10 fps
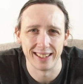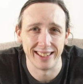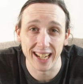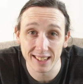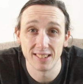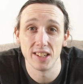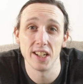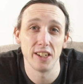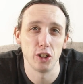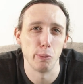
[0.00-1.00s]

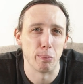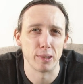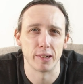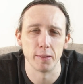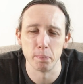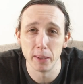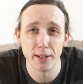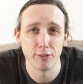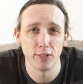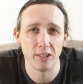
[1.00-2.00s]
yesterday who broke his
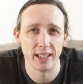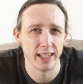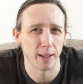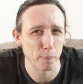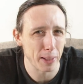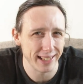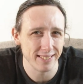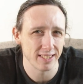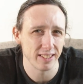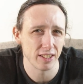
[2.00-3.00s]
midfoot. He had
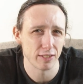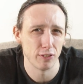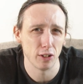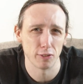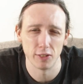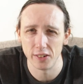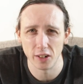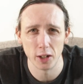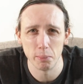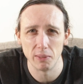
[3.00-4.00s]
pins in his foot for
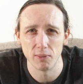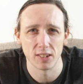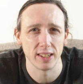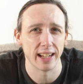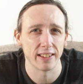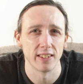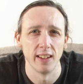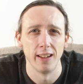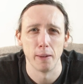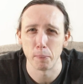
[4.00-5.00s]
9 months. He had
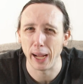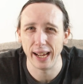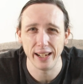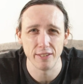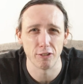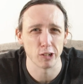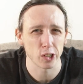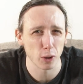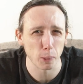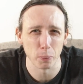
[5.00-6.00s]
pain for a
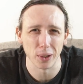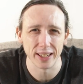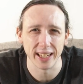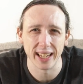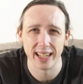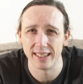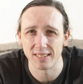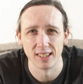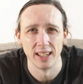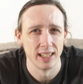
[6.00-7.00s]
couple of
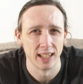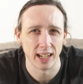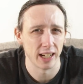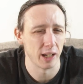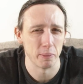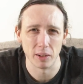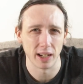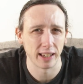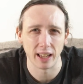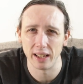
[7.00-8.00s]
years,
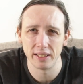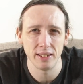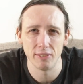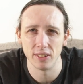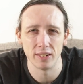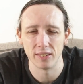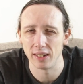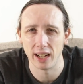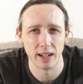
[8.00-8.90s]
and even